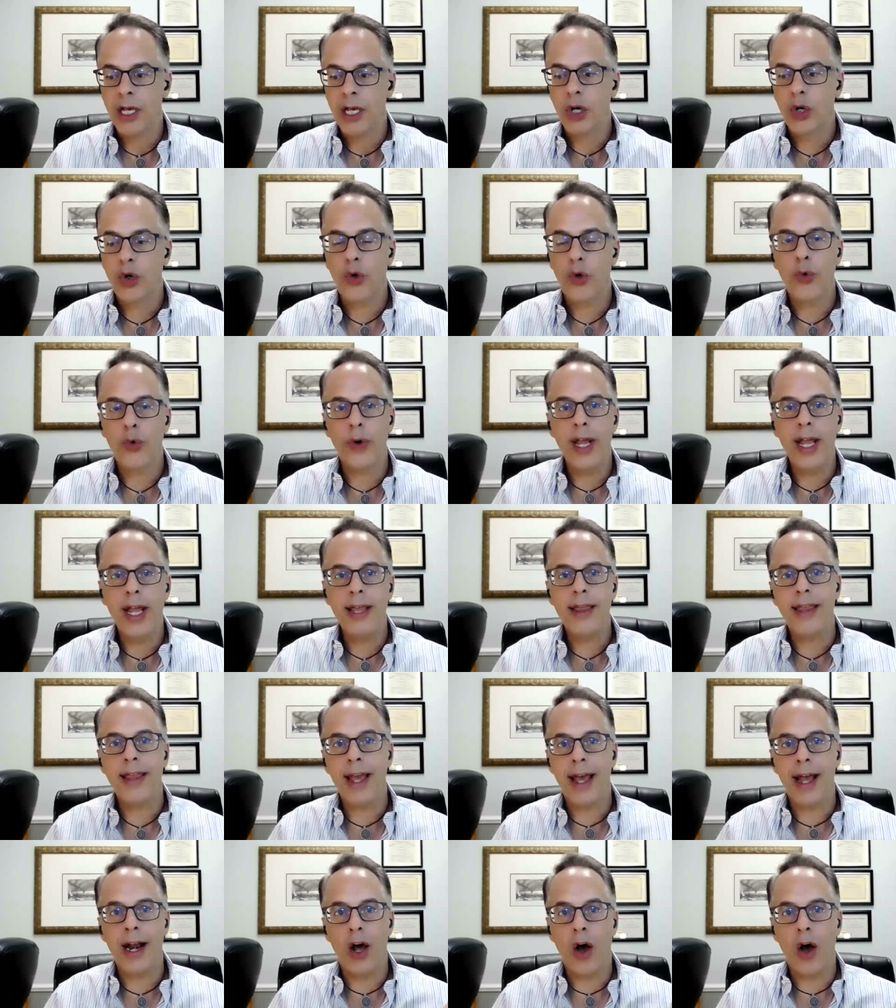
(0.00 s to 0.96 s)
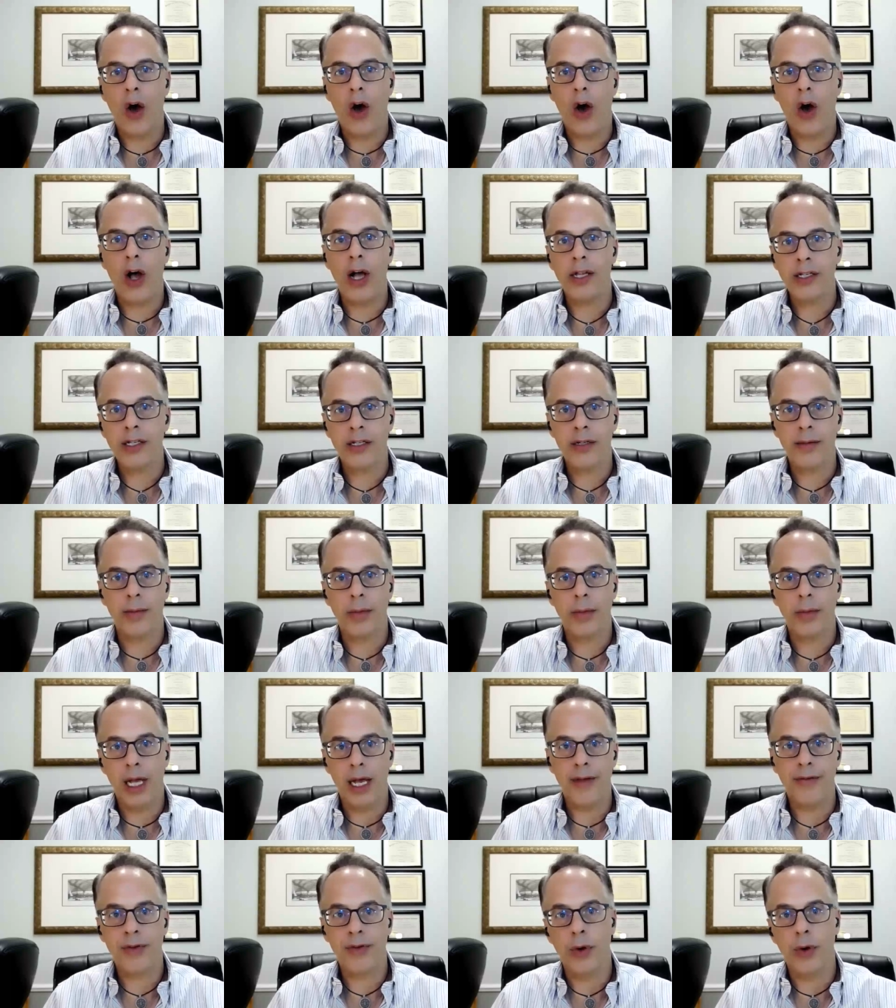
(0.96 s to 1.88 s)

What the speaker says: Create that awesome life.